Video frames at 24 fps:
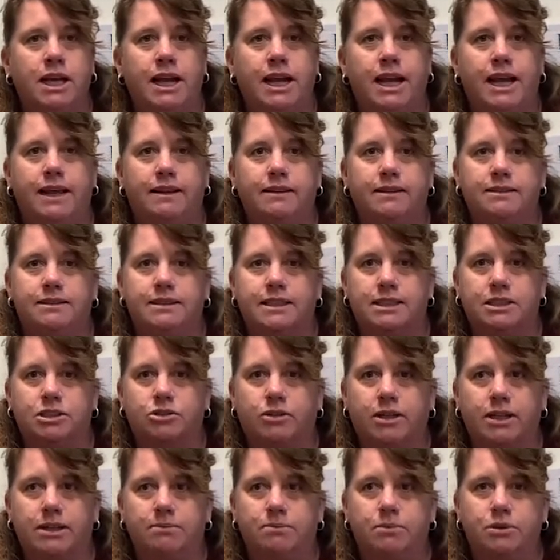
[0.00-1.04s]
And the sixth
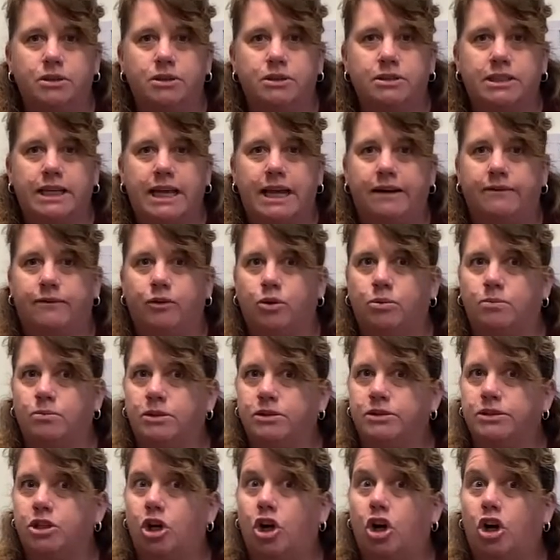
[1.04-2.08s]
grade books have
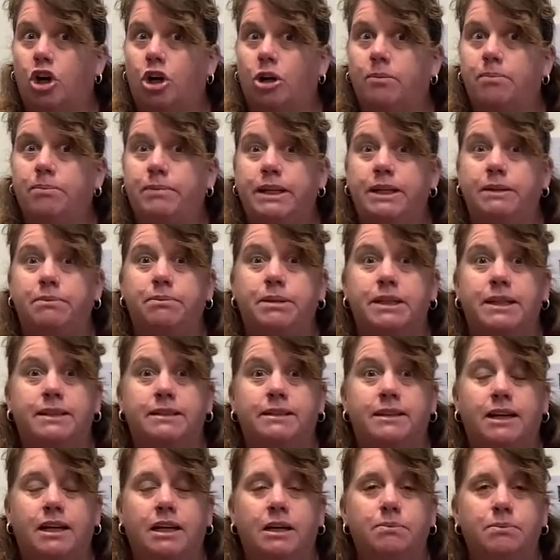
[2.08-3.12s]
almost all been
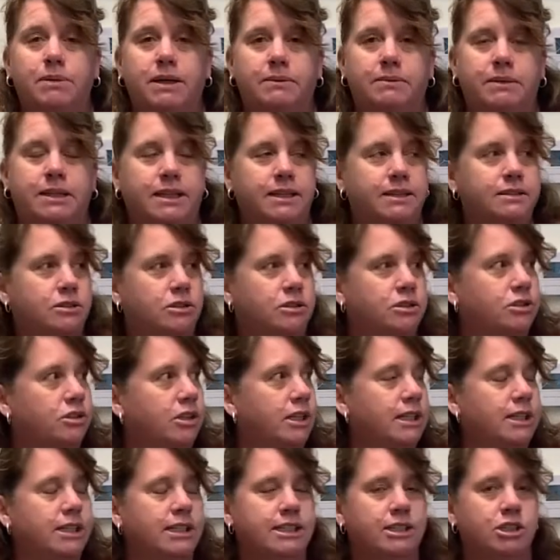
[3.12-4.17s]
picked up and kids are
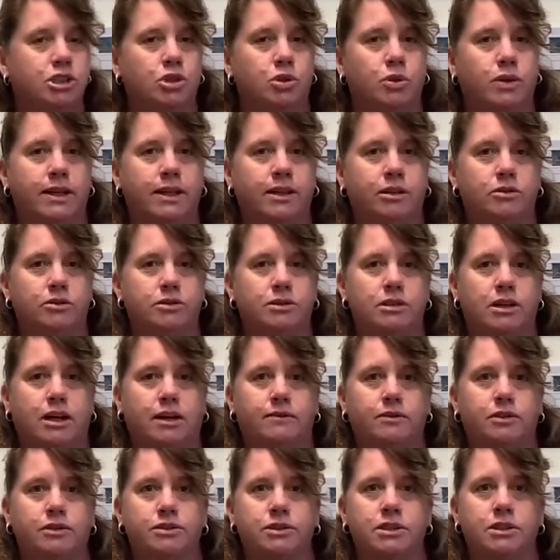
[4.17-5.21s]
starting to enjoy those
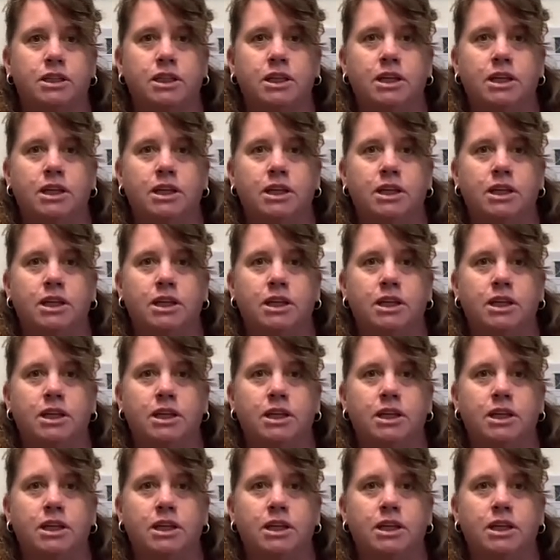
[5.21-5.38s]
novels